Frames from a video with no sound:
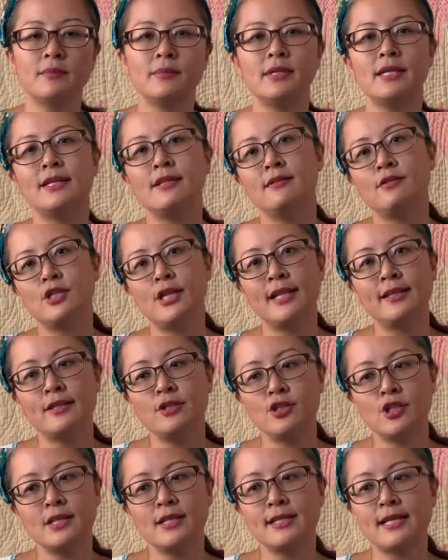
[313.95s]
in
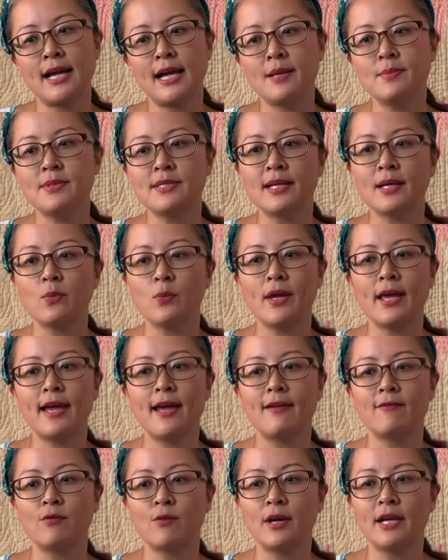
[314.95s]
challenging times like we
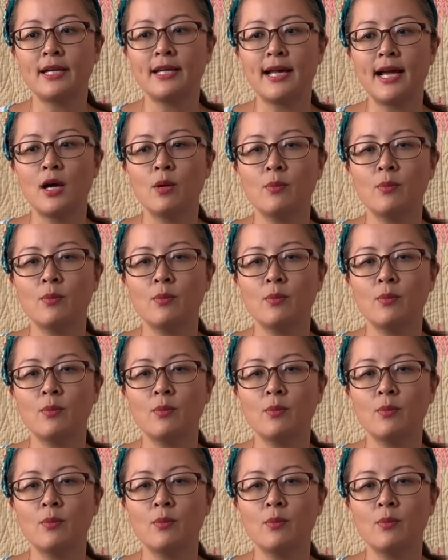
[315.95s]
have right now,